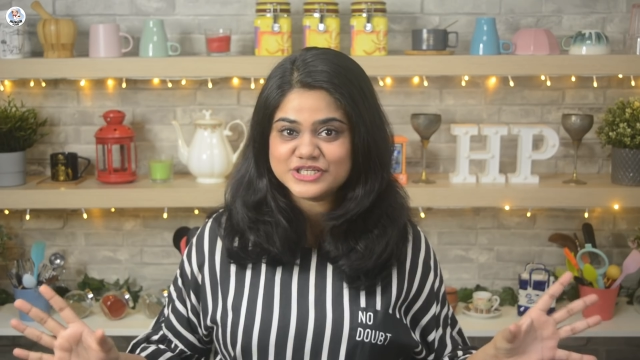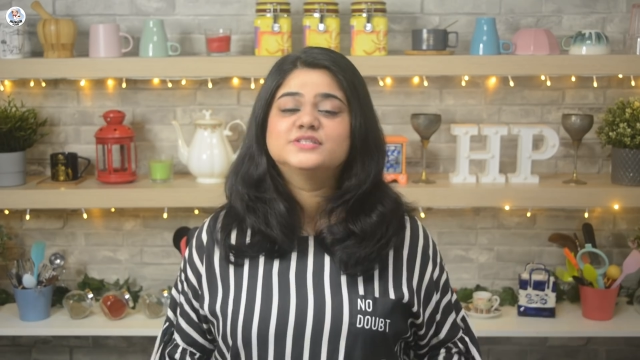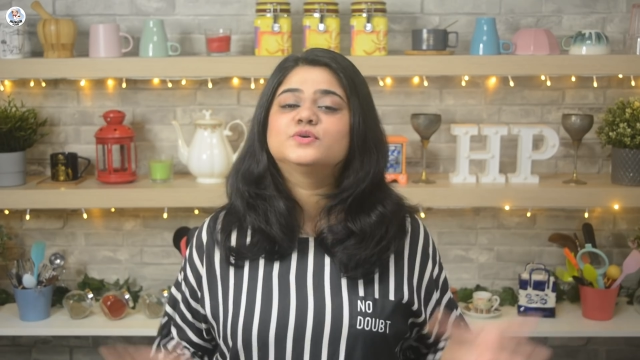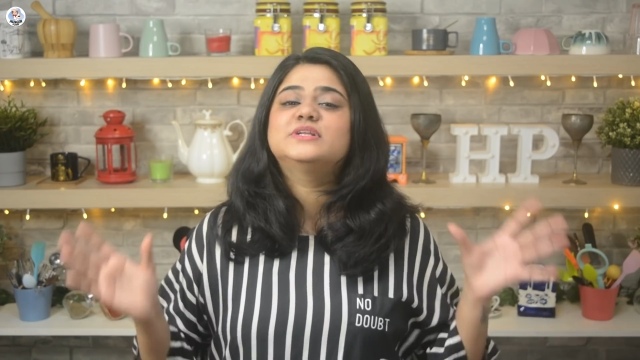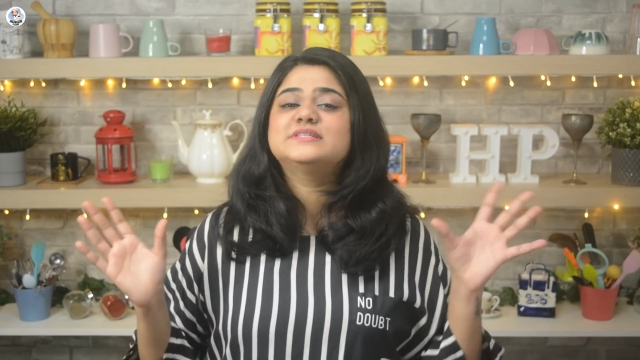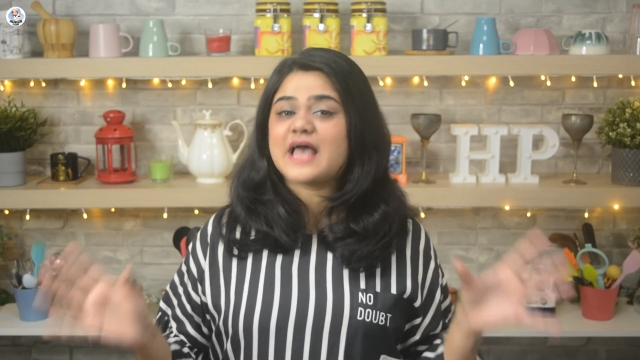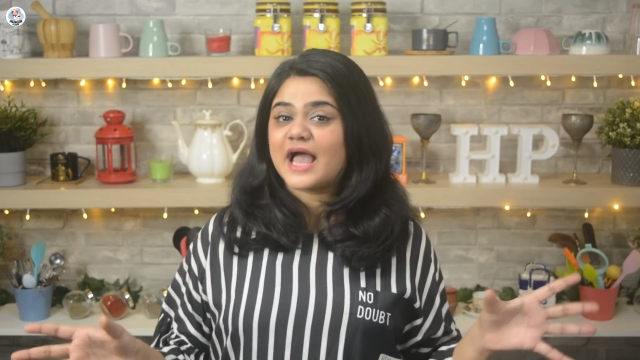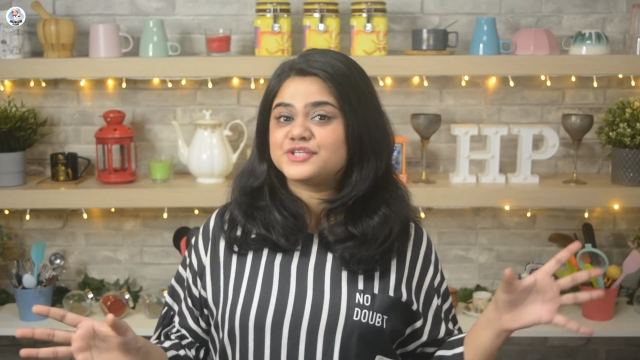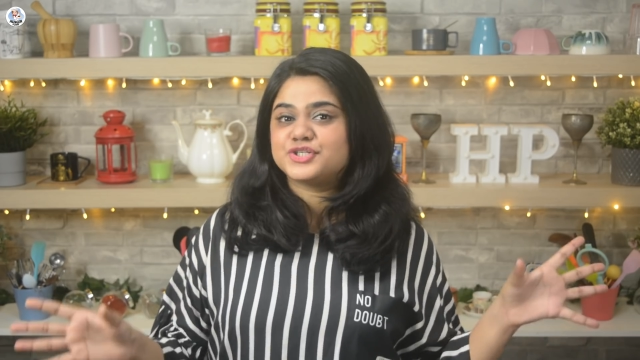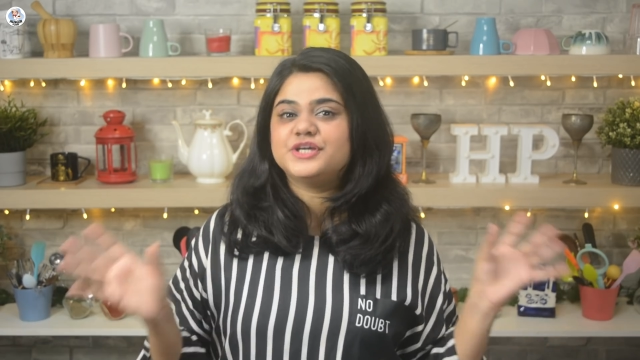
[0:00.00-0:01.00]
So it is
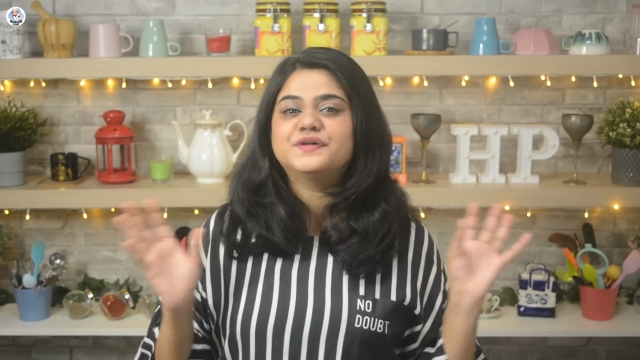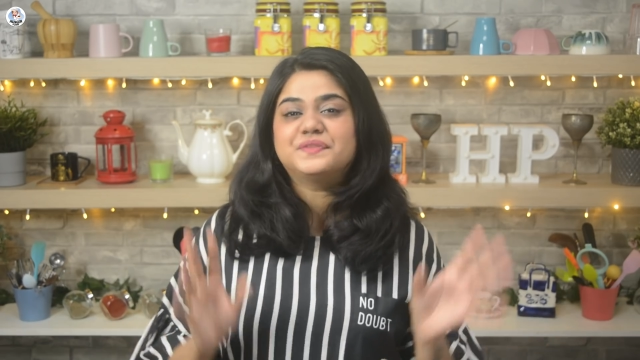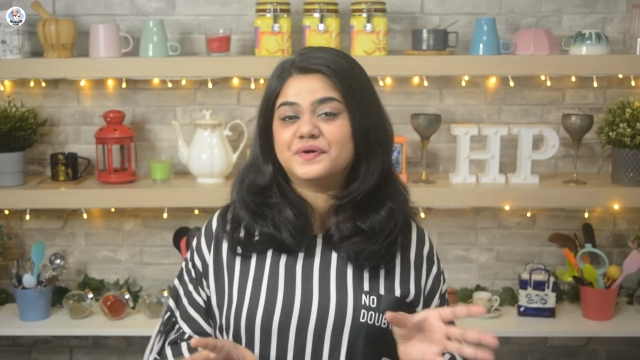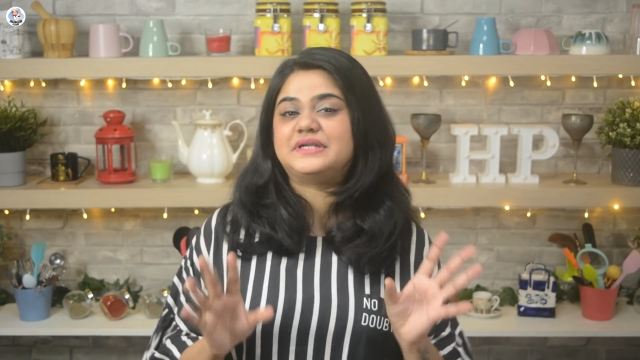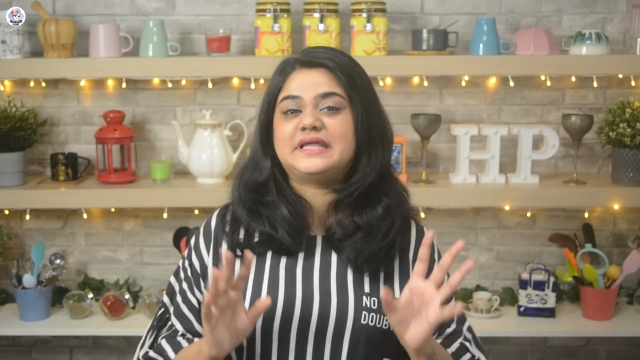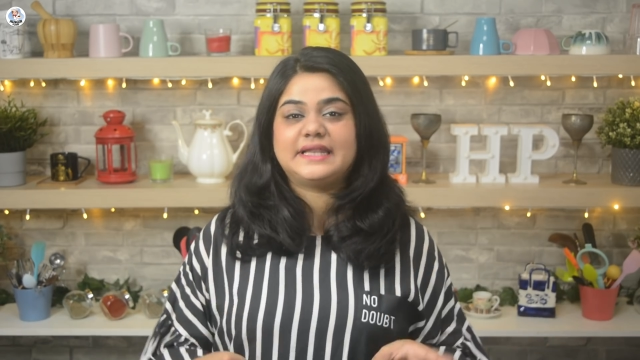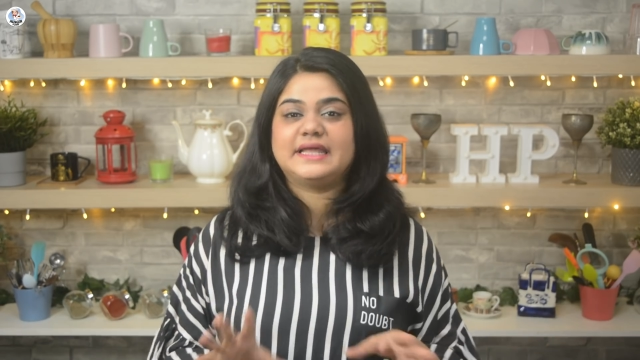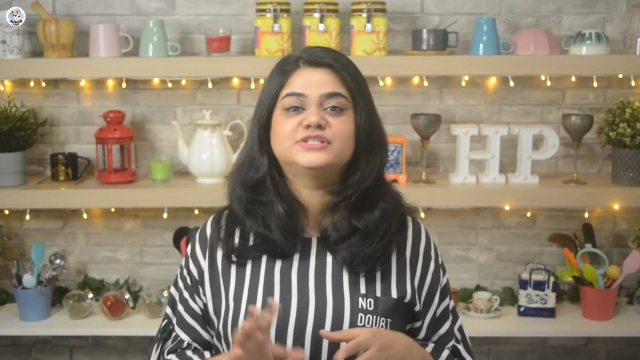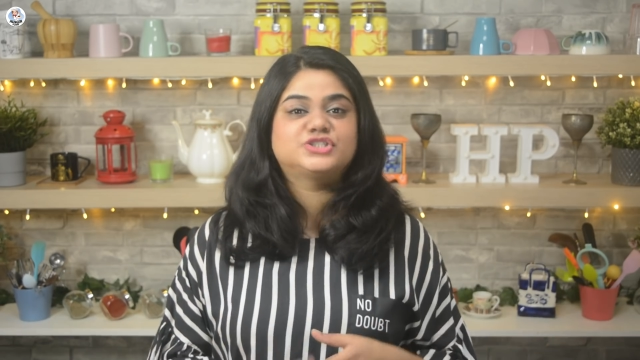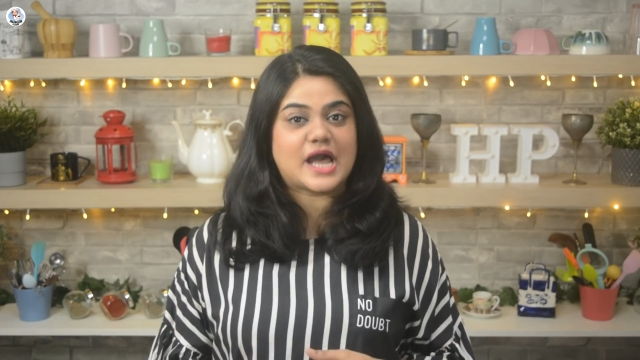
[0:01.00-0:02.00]
actually a
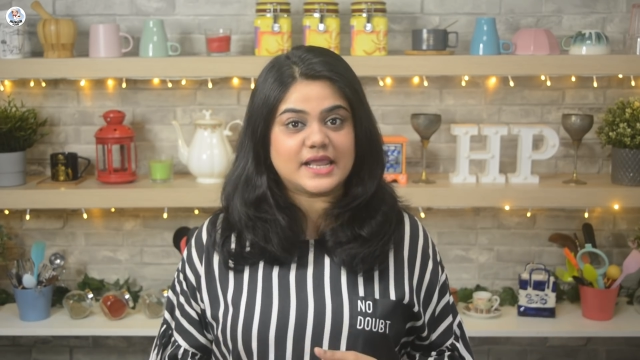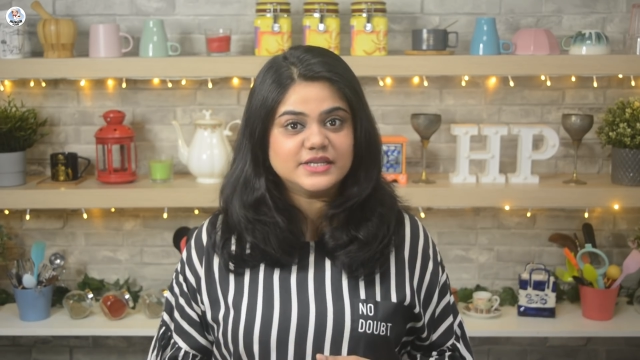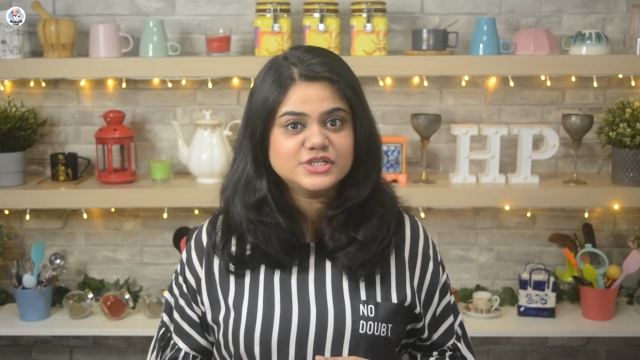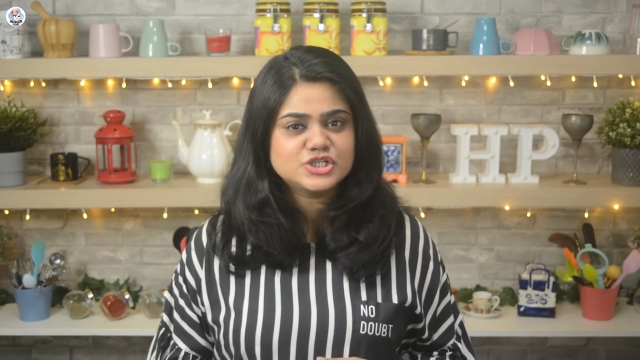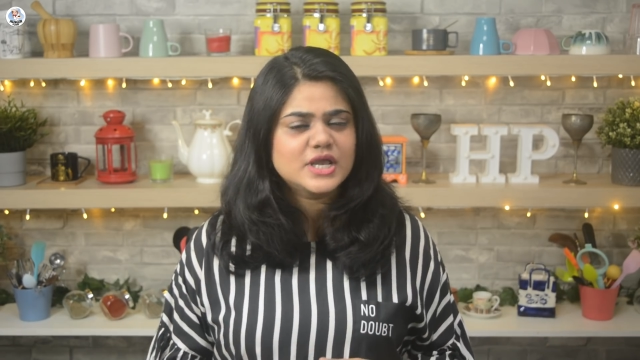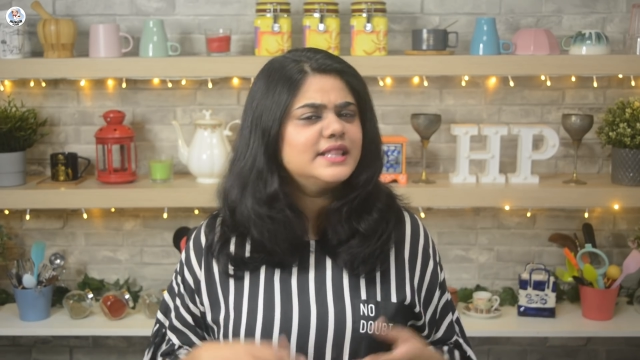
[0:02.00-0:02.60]
30-day challenge.